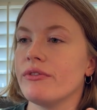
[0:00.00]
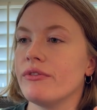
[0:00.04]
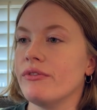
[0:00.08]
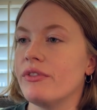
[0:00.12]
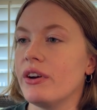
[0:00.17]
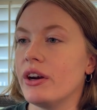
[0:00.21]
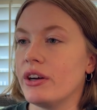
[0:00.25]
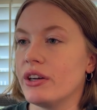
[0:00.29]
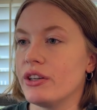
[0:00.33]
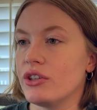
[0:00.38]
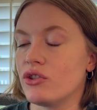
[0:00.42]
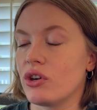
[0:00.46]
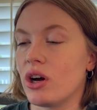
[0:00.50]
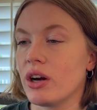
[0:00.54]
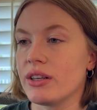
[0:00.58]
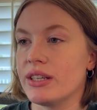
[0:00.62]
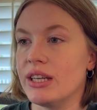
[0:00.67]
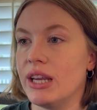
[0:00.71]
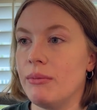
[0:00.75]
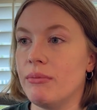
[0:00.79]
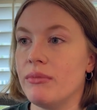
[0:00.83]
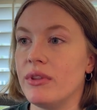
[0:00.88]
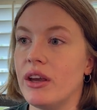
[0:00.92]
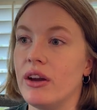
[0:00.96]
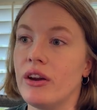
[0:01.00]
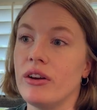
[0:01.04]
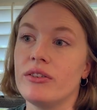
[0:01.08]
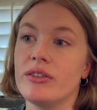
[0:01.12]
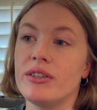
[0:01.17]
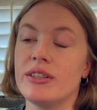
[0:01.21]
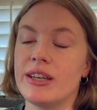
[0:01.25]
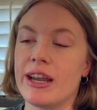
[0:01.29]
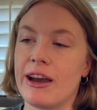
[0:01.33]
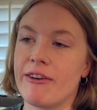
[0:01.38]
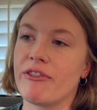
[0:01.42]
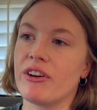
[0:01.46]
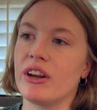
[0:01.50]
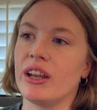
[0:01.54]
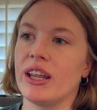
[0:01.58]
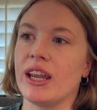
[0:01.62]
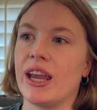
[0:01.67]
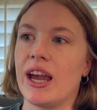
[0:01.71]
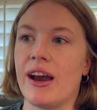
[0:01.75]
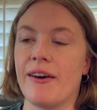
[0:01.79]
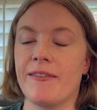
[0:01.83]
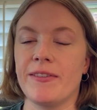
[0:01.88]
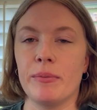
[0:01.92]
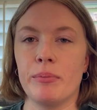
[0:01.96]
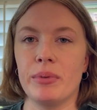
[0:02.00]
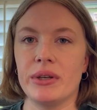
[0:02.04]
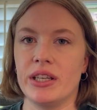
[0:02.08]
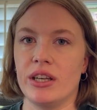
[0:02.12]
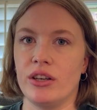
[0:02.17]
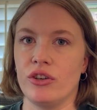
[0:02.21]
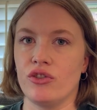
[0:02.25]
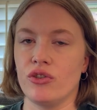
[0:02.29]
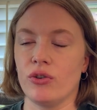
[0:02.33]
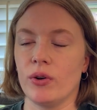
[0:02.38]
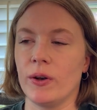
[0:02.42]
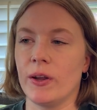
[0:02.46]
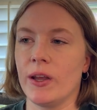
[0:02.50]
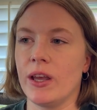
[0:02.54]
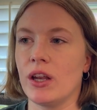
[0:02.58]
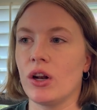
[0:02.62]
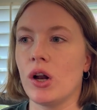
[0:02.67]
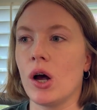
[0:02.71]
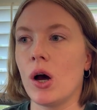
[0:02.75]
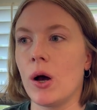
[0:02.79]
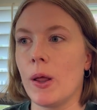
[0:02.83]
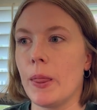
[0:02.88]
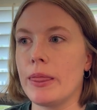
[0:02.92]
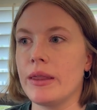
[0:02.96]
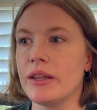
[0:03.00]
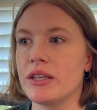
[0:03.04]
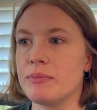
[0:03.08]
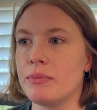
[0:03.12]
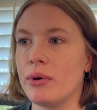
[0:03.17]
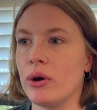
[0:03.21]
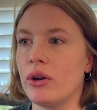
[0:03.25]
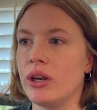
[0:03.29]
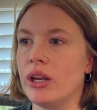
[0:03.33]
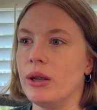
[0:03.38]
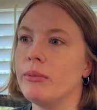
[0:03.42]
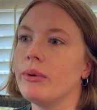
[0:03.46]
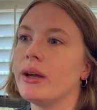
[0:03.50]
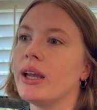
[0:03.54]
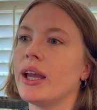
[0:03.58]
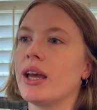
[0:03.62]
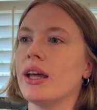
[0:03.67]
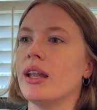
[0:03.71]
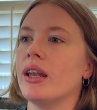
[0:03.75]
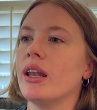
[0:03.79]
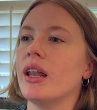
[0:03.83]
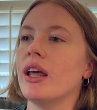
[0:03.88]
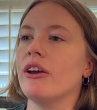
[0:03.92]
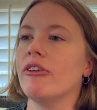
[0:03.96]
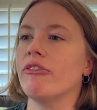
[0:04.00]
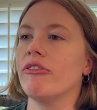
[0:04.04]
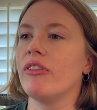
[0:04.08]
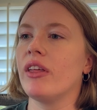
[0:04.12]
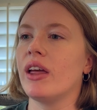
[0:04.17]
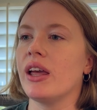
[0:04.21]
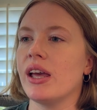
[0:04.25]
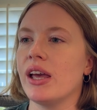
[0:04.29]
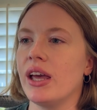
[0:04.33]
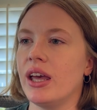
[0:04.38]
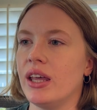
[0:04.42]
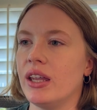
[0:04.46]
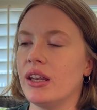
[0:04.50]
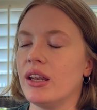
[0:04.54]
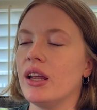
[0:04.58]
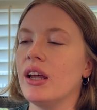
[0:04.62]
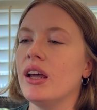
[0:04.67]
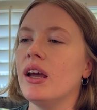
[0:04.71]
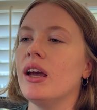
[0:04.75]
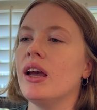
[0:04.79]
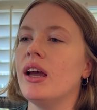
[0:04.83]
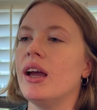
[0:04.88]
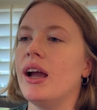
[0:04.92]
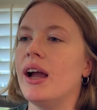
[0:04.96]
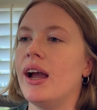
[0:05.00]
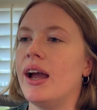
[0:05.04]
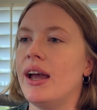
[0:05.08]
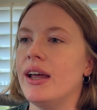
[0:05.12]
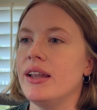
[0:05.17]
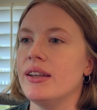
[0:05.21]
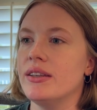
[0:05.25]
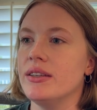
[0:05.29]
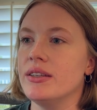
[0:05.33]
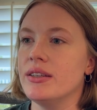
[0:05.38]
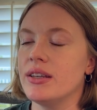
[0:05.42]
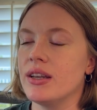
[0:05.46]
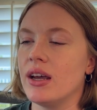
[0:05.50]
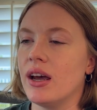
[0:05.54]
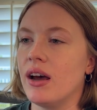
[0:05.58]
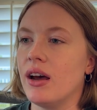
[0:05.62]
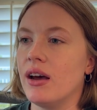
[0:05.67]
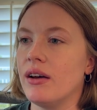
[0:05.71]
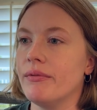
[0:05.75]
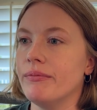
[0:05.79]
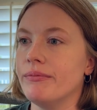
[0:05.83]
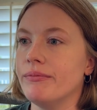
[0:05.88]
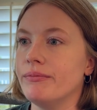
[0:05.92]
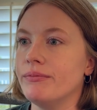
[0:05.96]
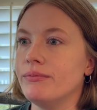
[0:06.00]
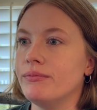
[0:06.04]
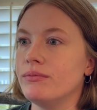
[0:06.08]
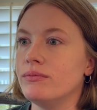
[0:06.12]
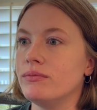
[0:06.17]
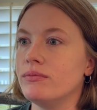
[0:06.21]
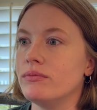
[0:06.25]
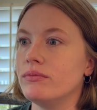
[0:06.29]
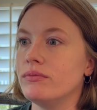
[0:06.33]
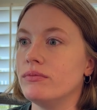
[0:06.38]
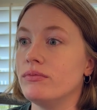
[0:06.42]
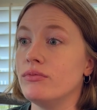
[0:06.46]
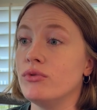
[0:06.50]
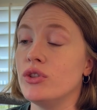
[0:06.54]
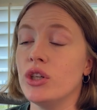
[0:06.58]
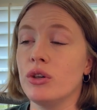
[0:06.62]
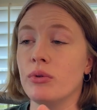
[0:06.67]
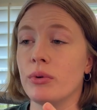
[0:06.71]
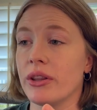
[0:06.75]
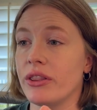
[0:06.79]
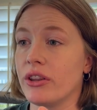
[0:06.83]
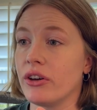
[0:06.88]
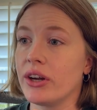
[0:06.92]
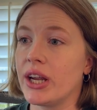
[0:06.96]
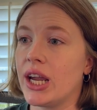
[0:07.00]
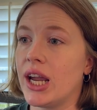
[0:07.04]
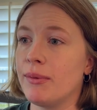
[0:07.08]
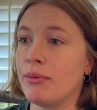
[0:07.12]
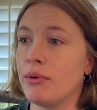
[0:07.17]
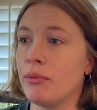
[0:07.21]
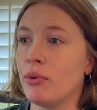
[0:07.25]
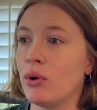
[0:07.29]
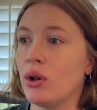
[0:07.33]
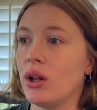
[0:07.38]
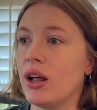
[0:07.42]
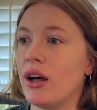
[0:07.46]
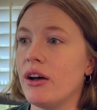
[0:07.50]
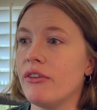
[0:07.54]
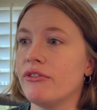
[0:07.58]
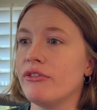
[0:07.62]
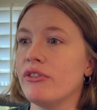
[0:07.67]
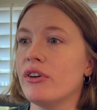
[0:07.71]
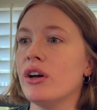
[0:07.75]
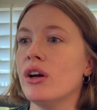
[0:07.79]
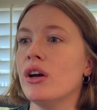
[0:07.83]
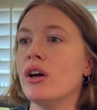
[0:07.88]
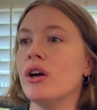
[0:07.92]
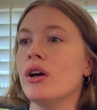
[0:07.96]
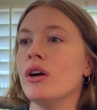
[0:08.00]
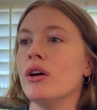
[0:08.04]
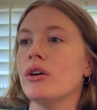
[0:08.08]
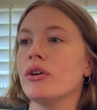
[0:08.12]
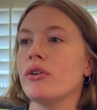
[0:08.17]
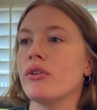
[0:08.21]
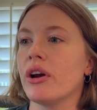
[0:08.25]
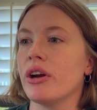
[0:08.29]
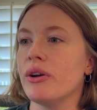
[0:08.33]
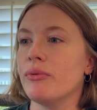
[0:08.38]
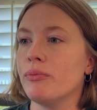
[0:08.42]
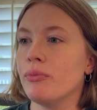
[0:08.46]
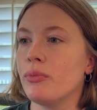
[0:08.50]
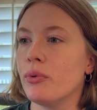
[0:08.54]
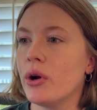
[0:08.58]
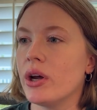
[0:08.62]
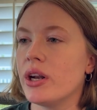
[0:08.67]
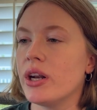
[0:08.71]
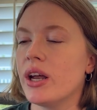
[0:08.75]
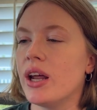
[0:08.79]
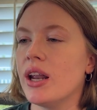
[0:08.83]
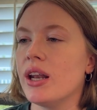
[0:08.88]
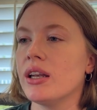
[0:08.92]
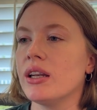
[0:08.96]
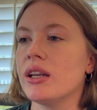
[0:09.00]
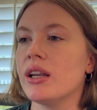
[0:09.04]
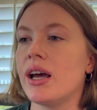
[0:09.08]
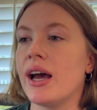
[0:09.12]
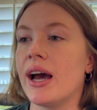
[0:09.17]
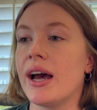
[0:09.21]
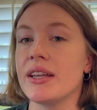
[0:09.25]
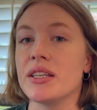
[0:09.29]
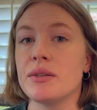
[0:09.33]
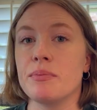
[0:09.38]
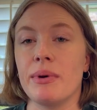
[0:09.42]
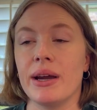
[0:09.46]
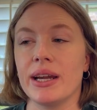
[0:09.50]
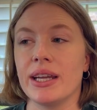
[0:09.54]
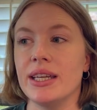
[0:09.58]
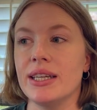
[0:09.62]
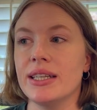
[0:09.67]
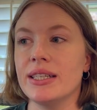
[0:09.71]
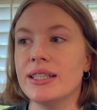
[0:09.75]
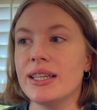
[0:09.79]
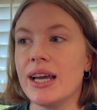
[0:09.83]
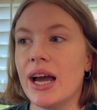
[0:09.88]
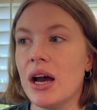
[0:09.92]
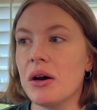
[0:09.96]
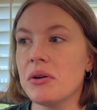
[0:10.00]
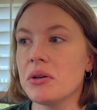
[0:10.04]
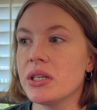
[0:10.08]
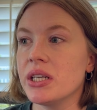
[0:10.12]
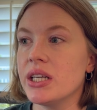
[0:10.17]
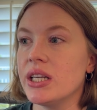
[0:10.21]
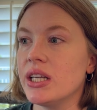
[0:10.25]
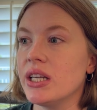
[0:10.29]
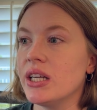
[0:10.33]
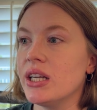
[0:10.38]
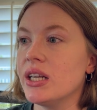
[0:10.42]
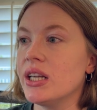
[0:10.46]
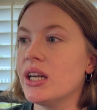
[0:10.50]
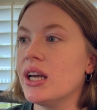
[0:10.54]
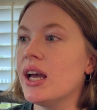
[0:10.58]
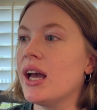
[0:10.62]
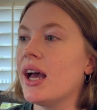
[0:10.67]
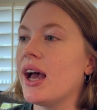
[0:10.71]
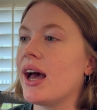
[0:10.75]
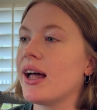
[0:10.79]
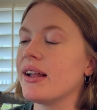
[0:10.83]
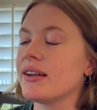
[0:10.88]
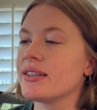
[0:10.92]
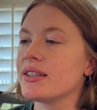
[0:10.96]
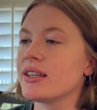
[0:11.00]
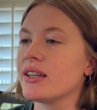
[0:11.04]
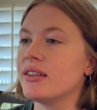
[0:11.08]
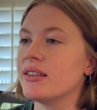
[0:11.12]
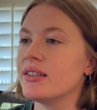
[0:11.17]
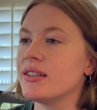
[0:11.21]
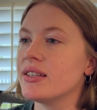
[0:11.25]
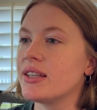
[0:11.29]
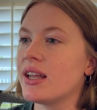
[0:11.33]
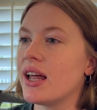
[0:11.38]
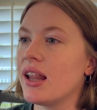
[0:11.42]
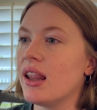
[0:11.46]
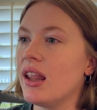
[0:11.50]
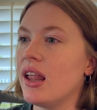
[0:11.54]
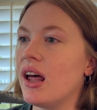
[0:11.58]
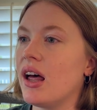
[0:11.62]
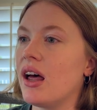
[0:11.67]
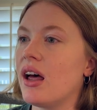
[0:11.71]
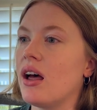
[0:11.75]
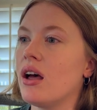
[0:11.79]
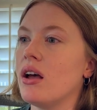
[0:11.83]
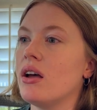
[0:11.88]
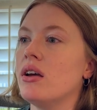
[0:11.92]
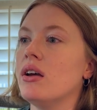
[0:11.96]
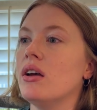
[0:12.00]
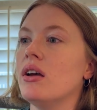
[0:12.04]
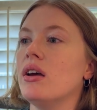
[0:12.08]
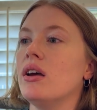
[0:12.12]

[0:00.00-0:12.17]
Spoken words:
very strong team there. Definitely have the potential to get on this podium again if they hit and do what they're capable of. Great Britain has Becky Downey, Alice Kinsella,